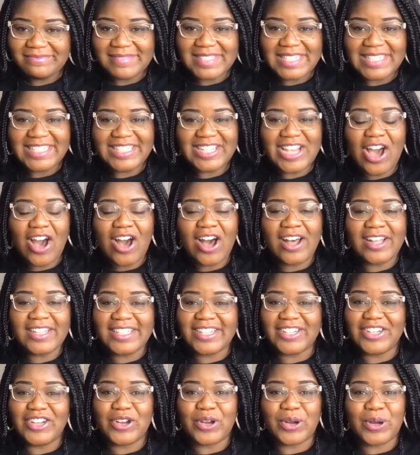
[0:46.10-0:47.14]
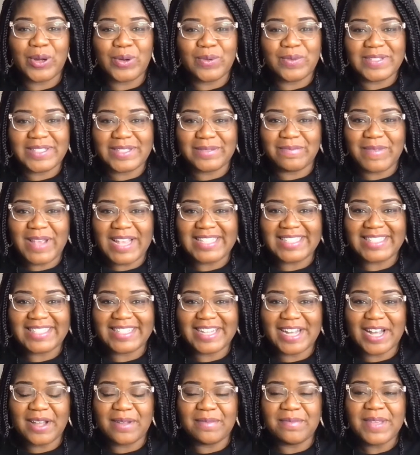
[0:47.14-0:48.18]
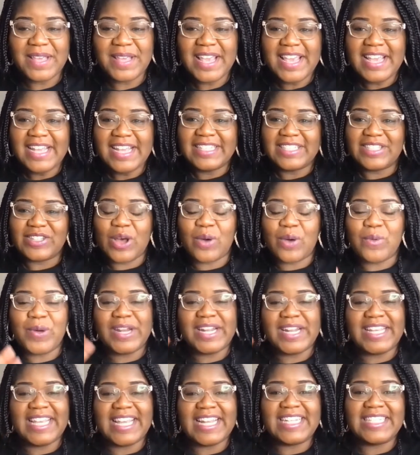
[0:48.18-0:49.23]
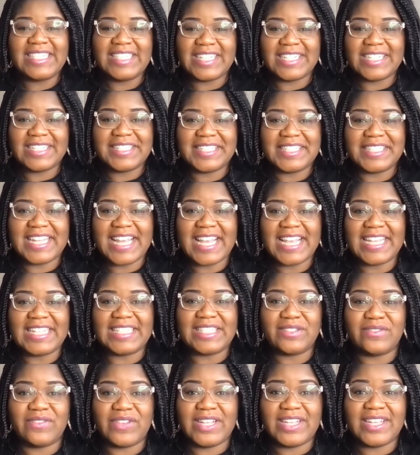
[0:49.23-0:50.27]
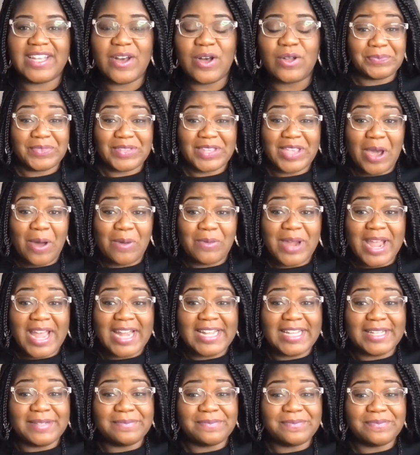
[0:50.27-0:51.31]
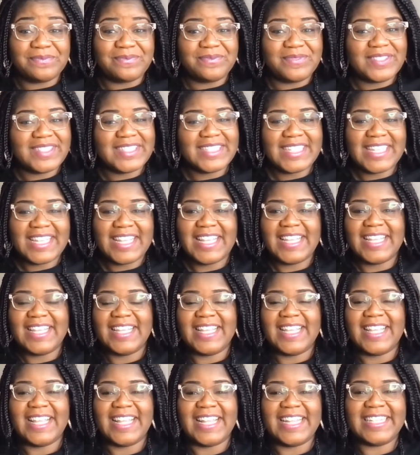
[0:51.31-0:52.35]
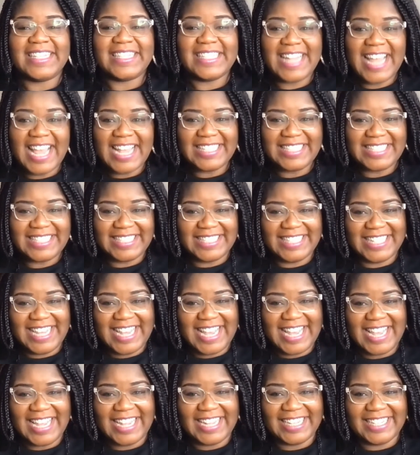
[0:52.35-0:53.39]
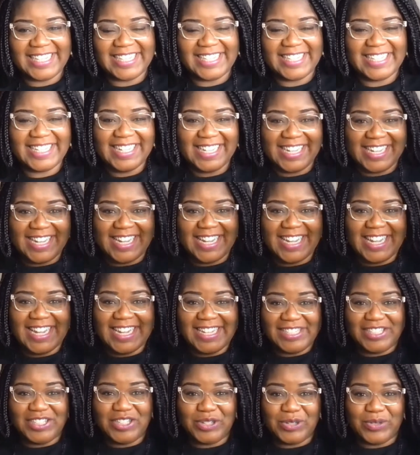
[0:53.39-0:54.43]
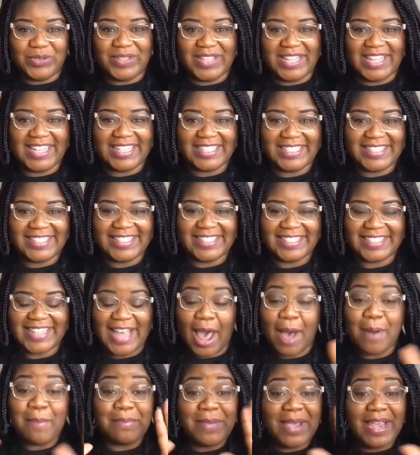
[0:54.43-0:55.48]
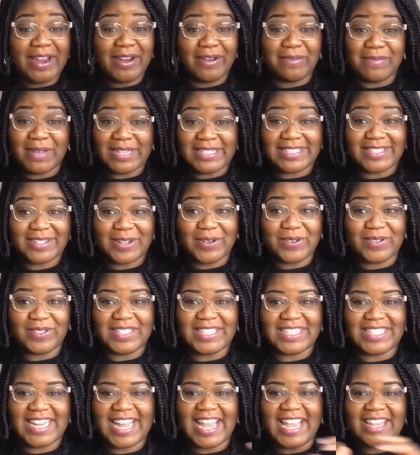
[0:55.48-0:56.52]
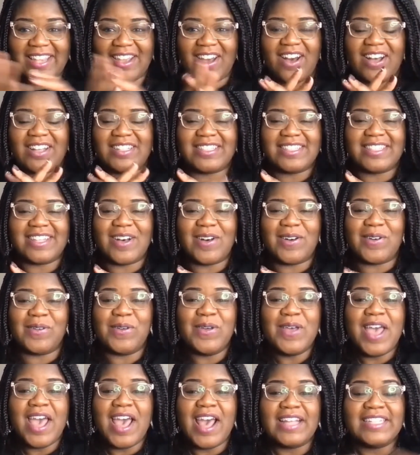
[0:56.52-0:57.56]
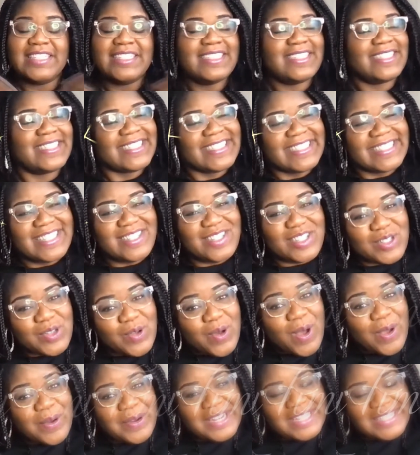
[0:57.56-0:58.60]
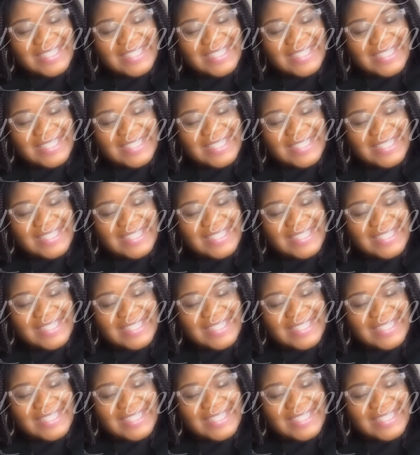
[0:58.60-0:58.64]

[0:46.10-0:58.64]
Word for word: y'all your girl was messed up so i want to get into today's video y'all ready let's get into this i'm bearing my soul today y'all so story